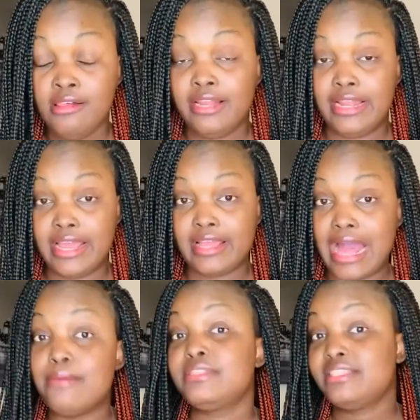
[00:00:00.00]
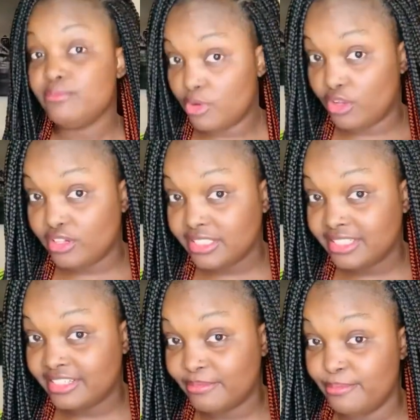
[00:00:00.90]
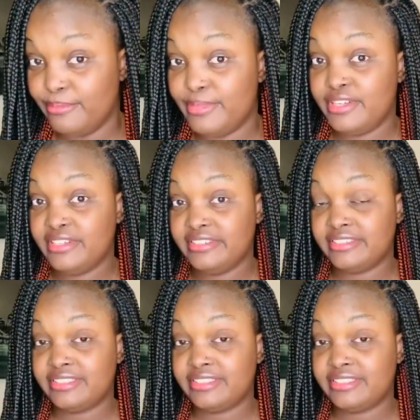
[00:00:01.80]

Like, I'm still bald, but